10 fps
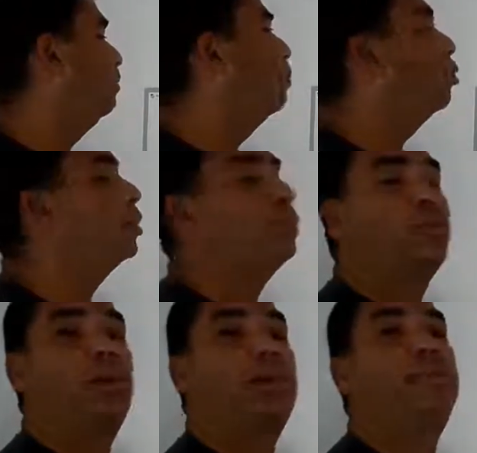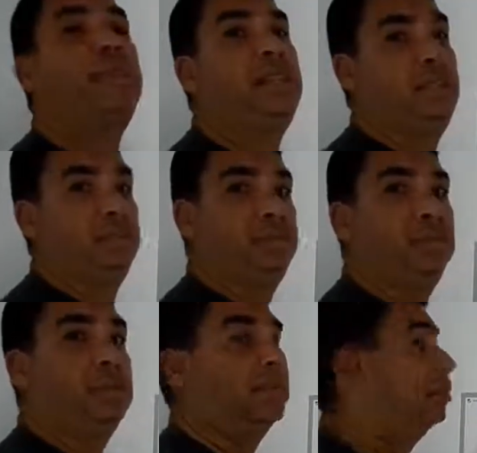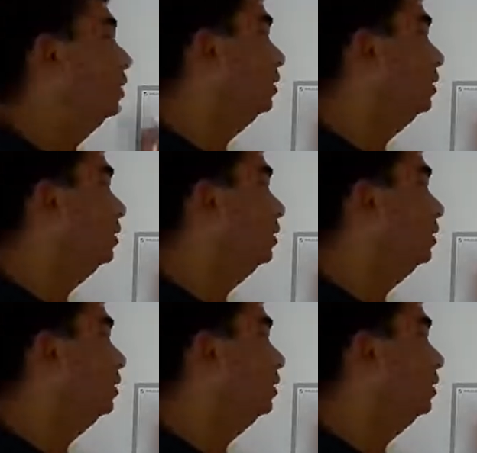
more than one medium. So this